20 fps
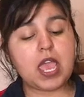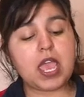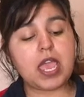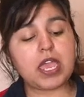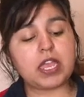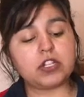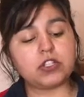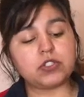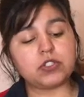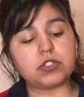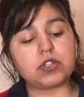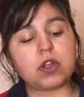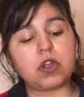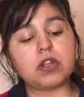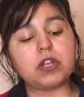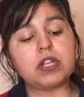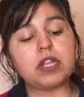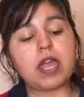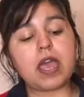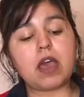and
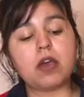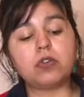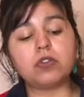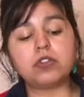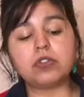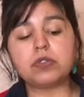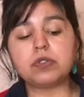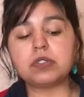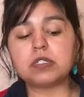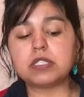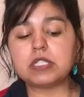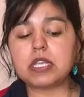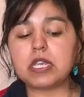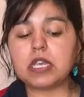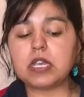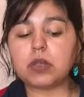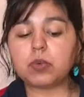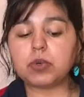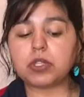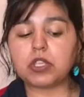started out to
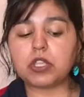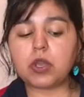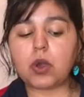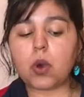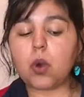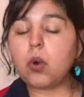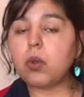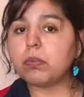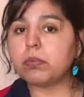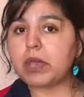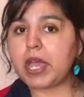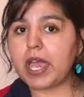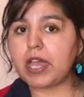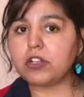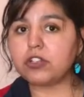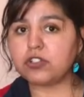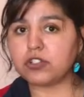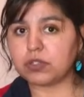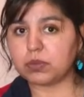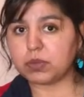see what the old
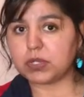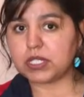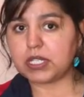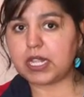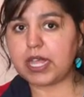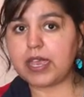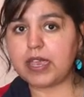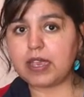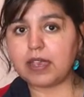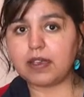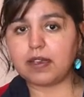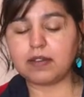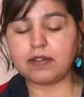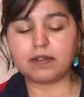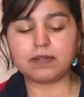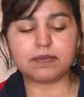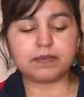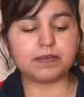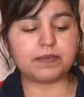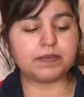pasture was like.
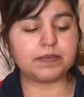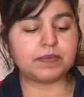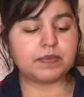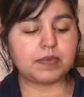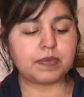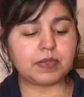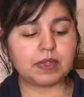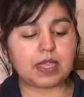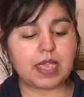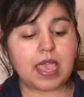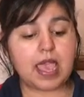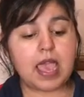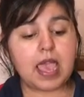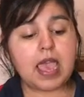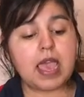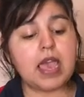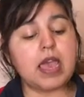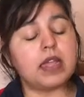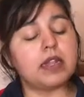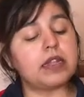
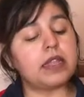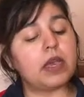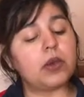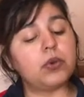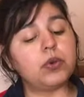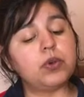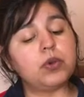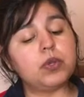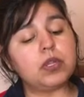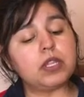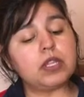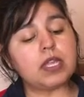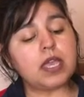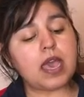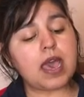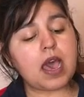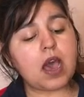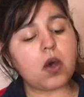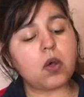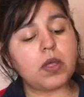Now Hooty the
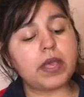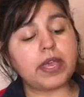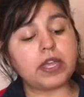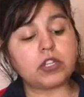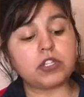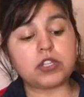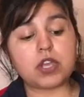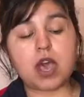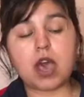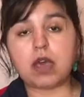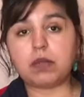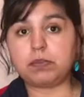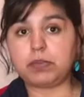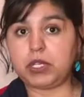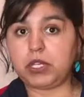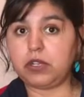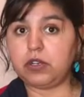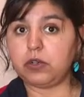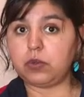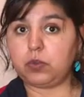Owl had taught
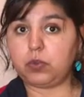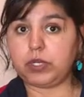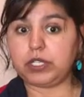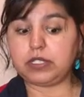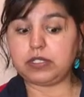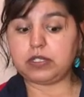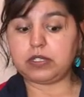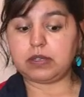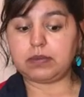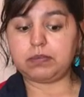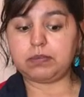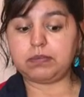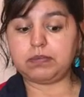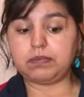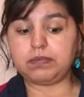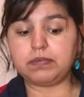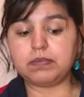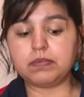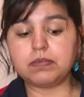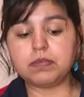Peter wisdom.
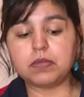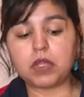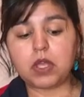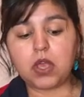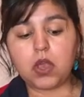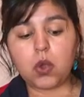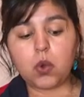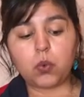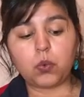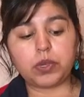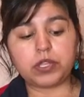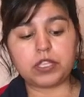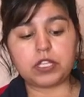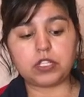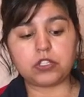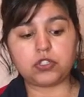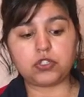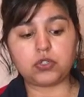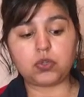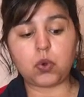With
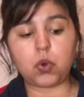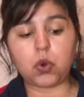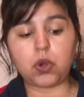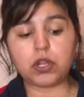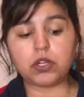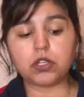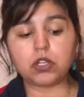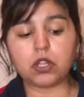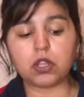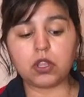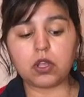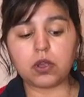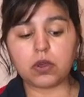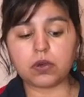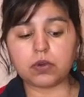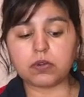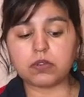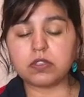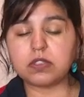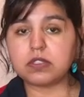his torn
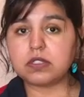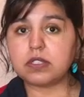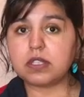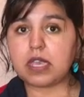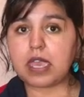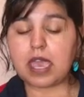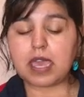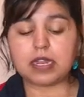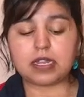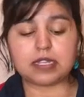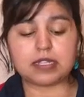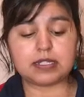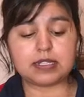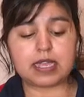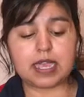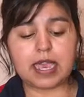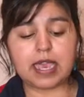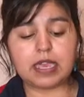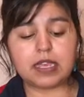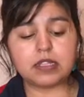clothes and his
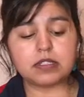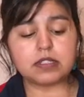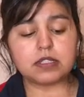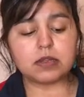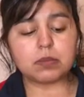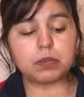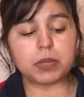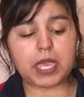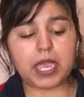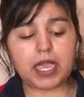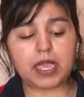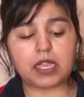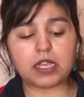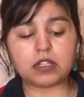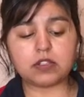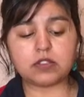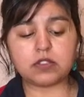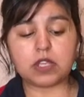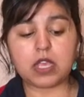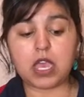aches and
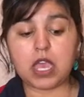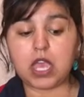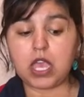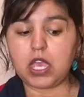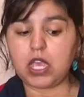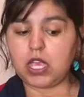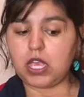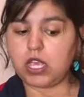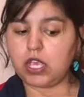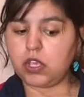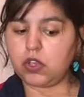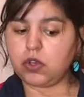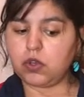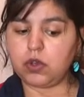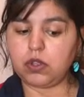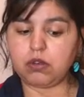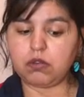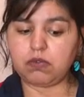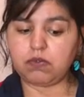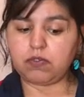pains, he
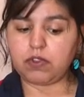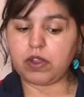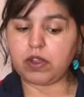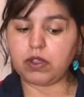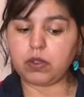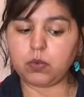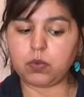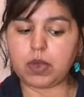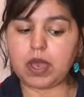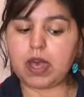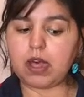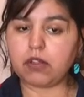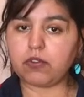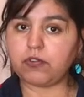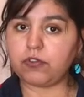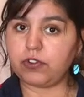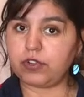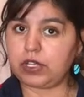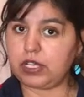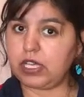couldn't very well
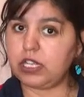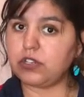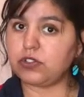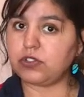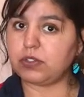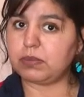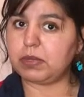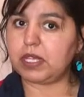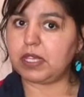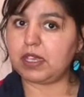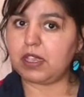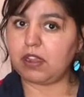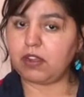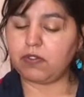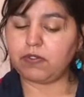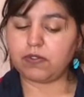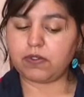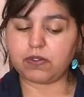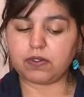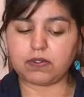forget to be
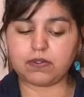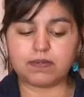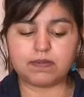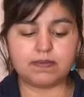careful.